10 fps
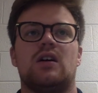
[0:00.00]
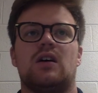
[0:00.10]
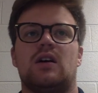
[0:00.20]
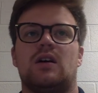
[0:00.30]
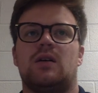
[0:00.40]

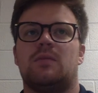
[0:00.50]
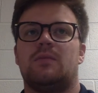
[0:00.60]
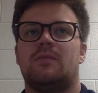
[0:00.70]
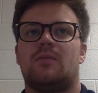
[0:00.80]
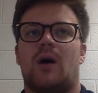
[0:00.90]

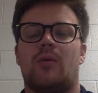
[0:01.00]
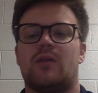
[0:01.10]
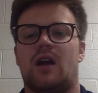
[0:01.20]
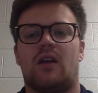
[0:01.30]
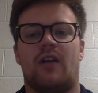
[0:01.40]
Probably
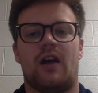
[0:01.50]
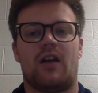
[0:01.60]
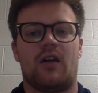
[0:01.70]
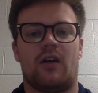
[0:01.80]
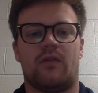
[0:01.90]
not a lot
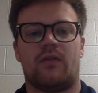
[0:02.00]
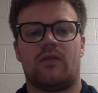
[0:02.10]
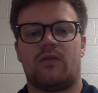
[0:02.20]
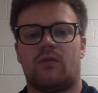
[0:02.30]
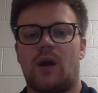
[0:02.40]
of
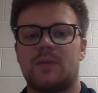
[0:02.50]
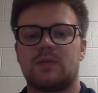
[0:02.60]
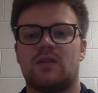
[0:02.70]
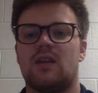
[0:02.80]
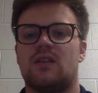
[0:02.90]

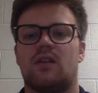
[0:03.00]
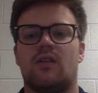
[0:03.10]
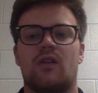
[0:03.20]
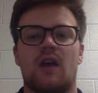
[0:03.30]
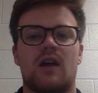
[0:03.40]
reps with it in
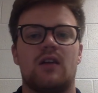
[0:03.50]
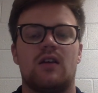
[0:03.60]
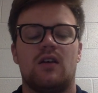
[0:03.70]
undergrad.